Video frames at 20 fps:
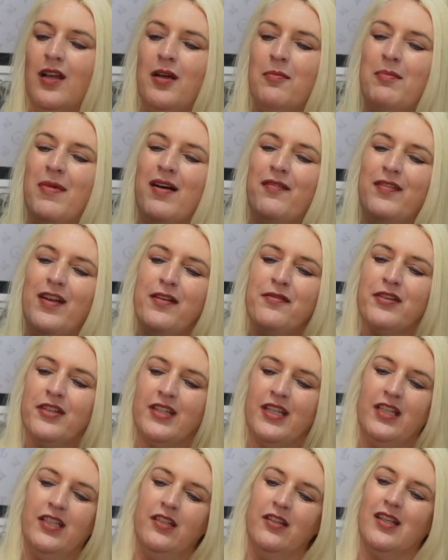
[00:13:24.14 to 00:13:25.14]
My favorite
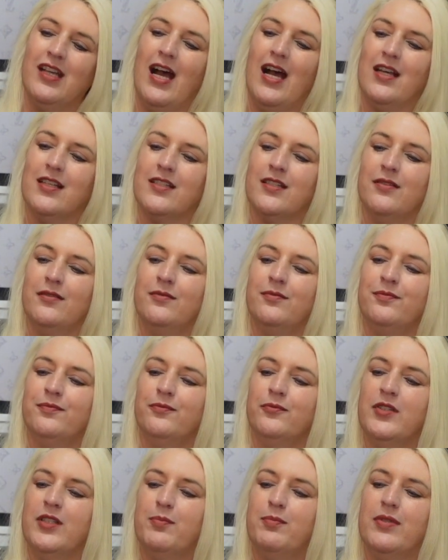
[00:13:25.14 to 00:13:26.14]
thing, you guys,
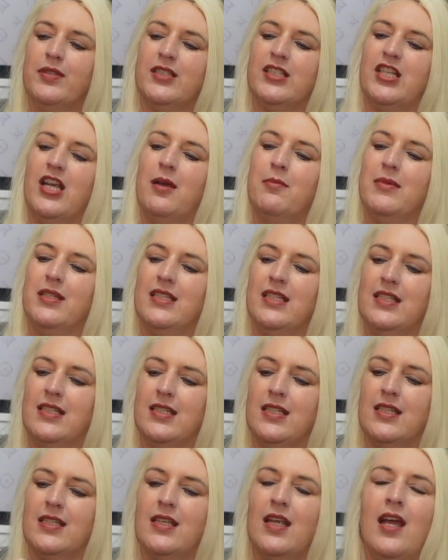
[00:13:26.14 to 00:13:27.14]
with Pochette Métis
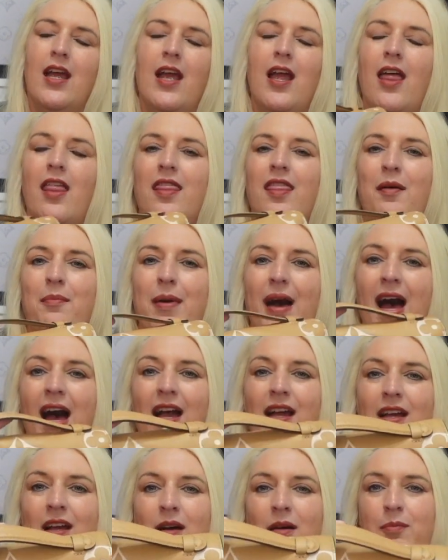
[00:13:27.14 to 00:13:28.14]
is the
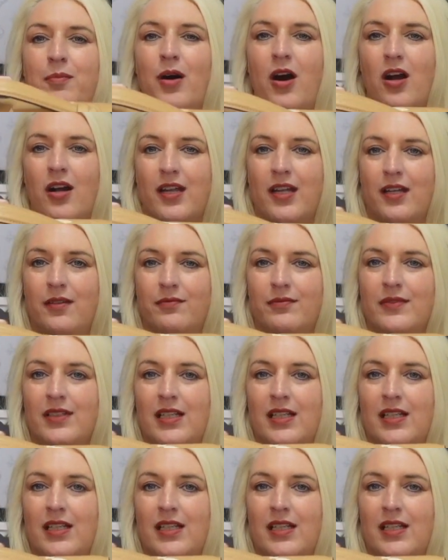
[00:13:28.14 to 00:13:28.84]
back pocket.